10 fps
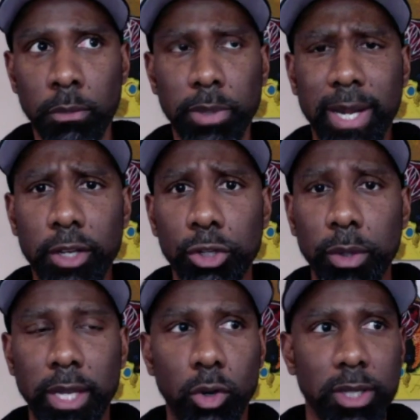But I
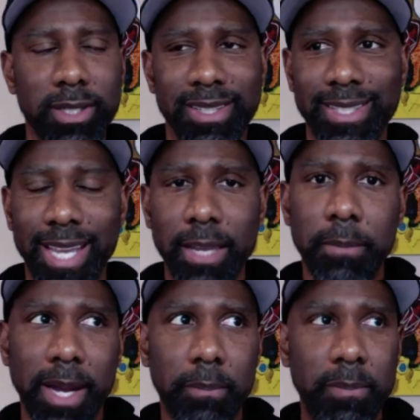knew in order to take
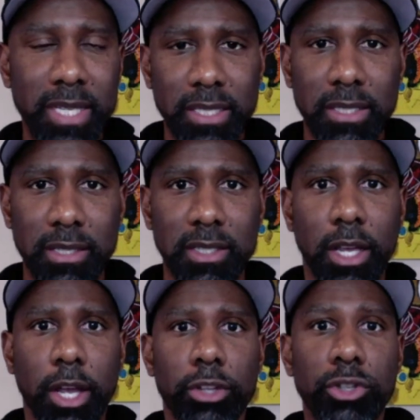my
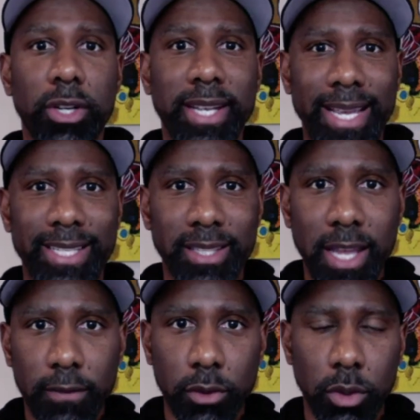business to the next
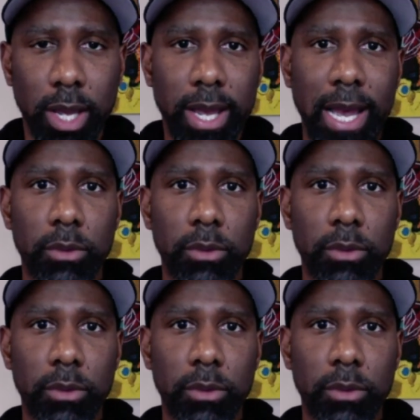level,